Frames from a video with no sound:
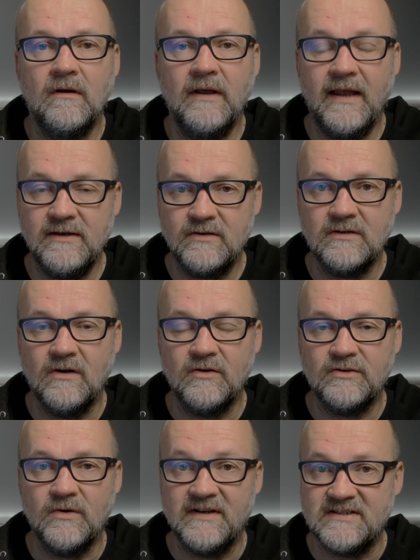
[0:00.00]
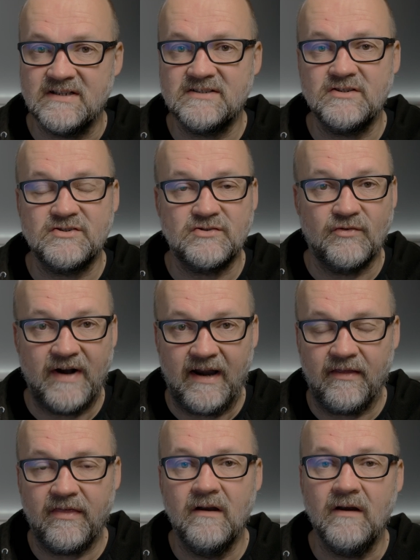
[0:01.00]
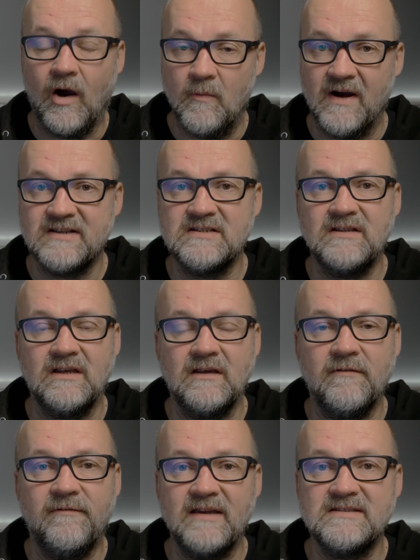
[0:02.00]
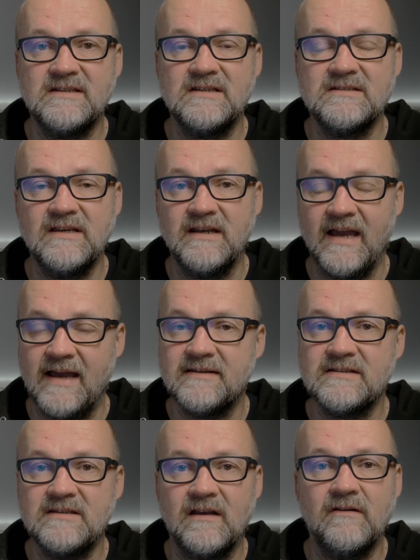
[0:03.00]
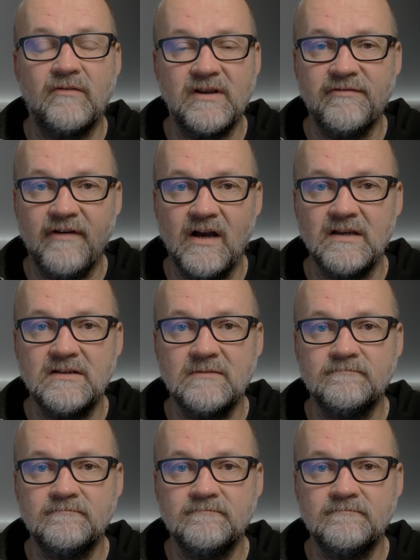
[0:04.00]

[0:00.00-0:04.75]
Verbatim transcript: And you can also adjust the strength, how much the face is enhanced and refined.